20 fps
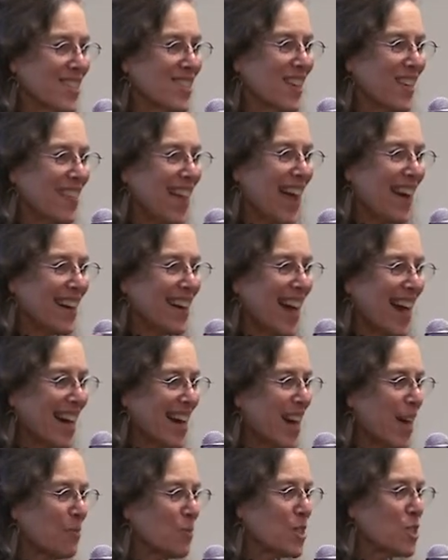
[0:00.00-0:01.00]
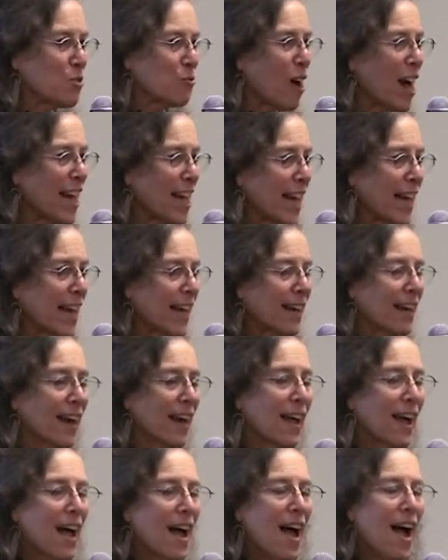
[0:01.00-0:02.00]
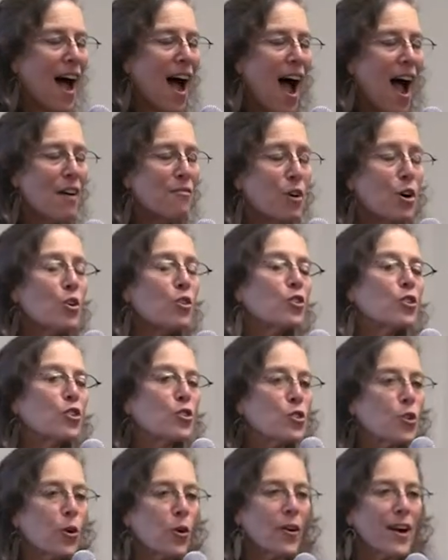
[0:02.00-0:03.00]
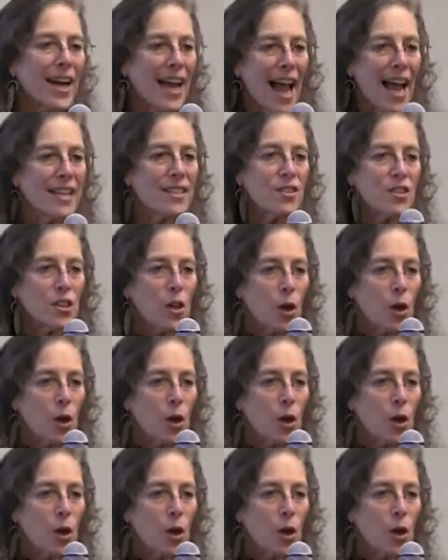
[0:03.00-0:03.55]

So that night I was writing and I wrote a story as